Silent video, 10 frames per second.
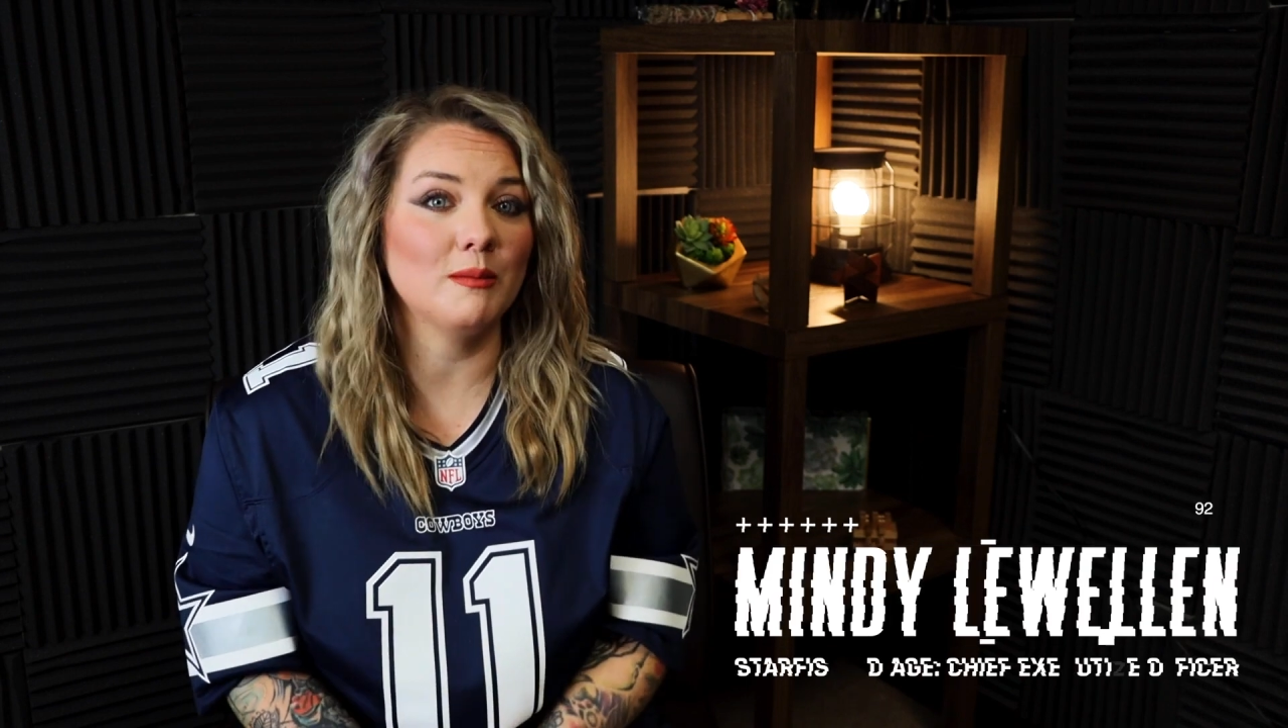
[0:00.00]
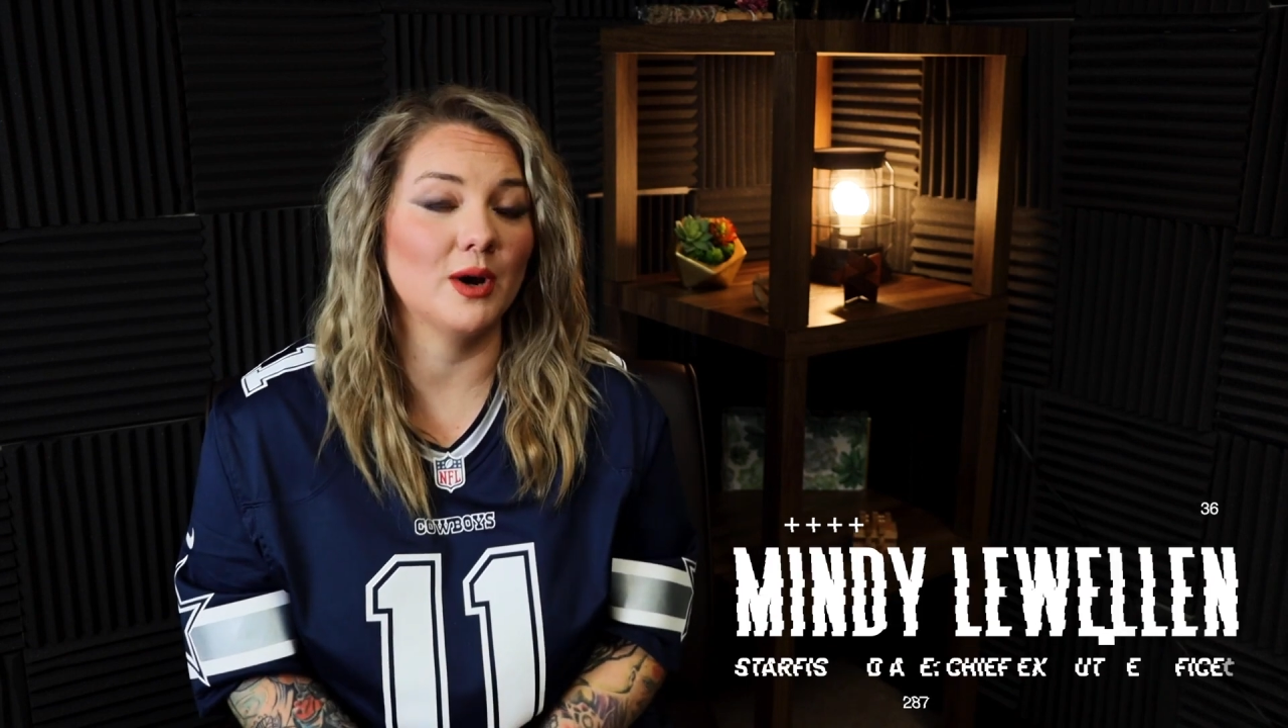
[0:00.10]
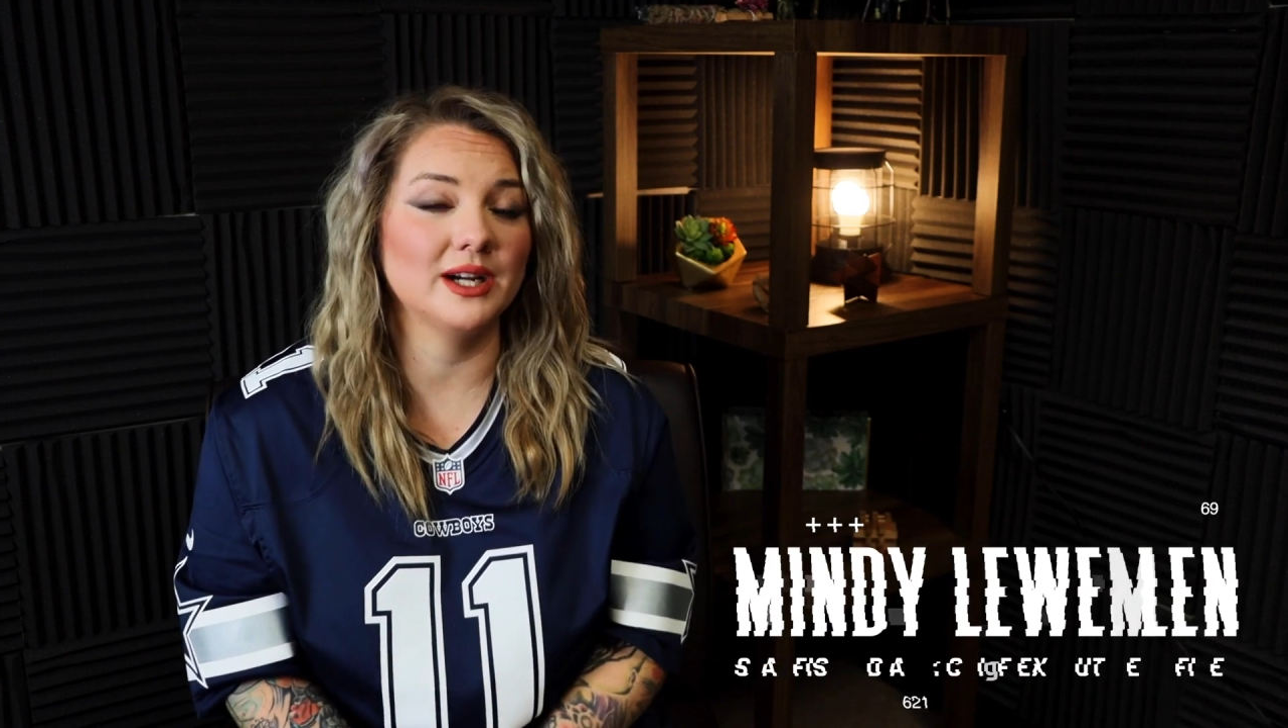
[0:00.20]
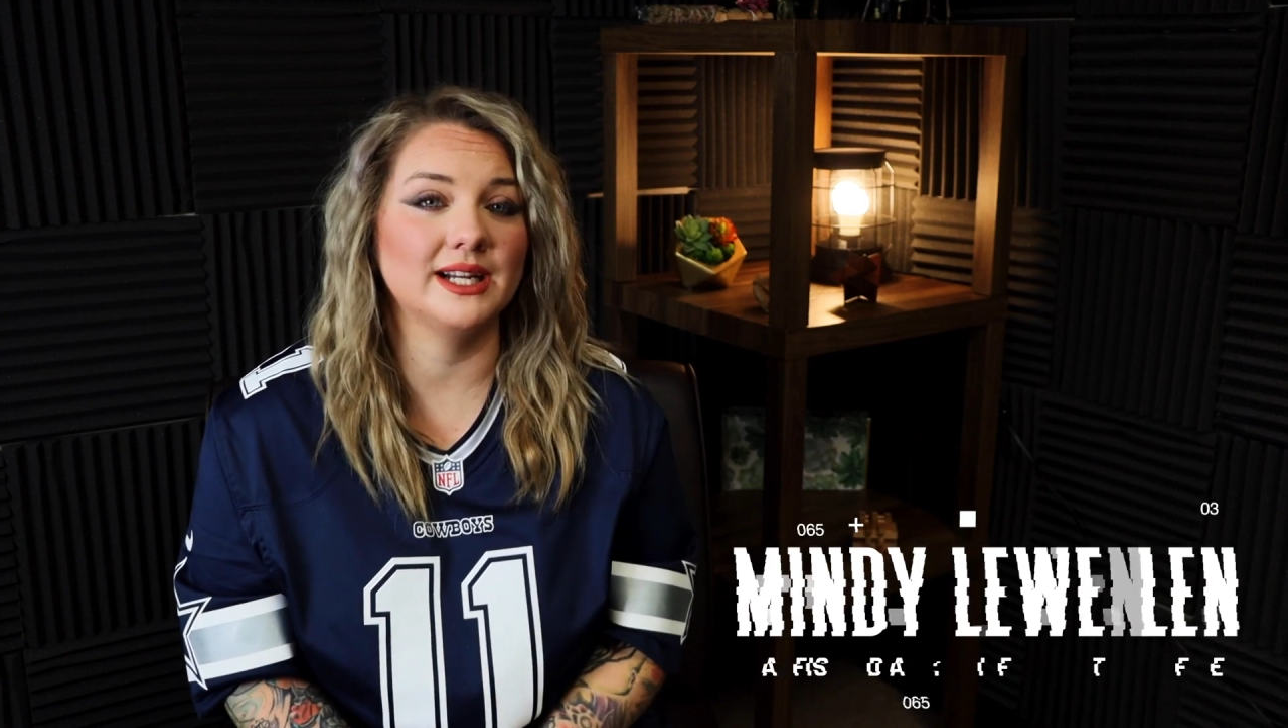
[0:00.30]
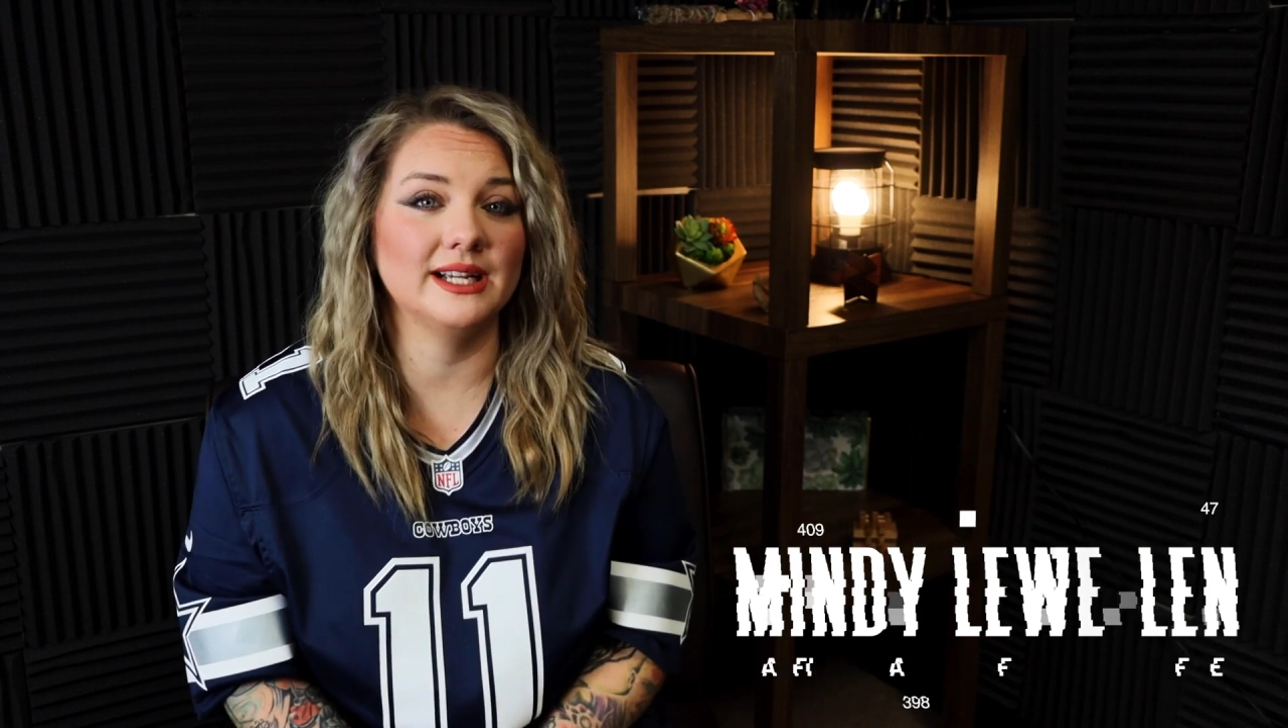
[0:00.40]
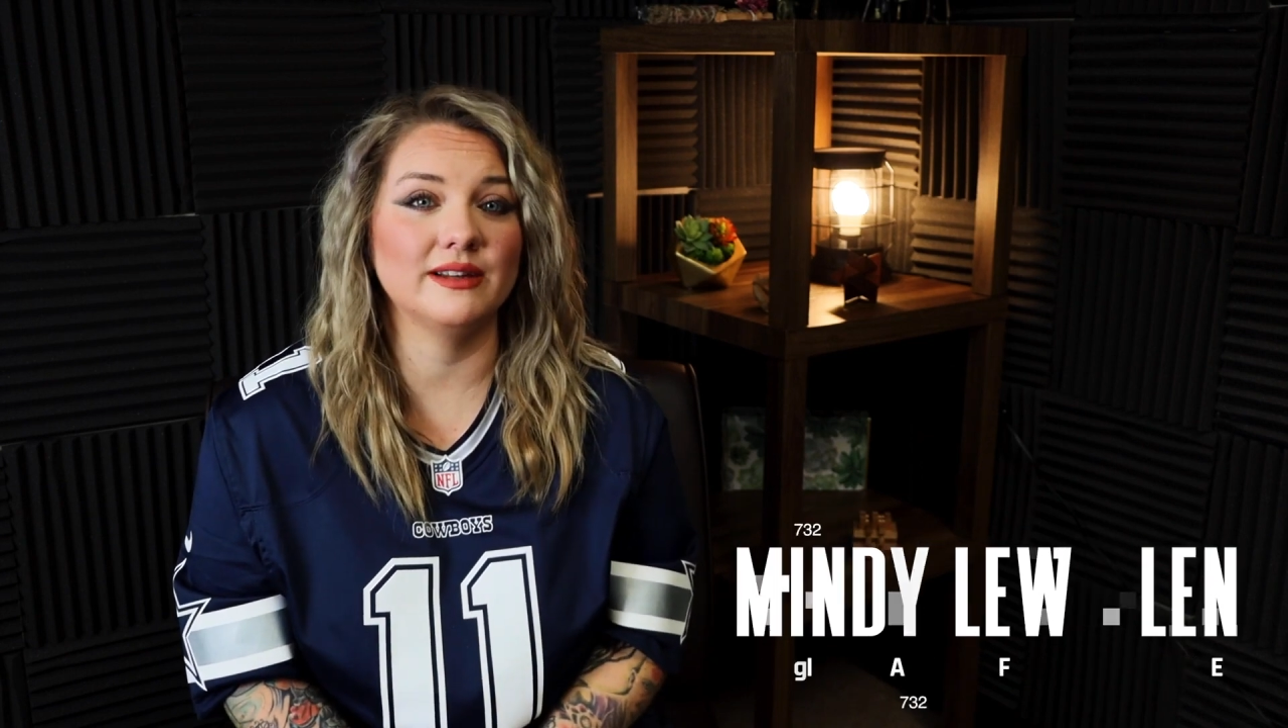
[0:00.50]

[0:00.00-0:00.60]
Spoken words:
marketing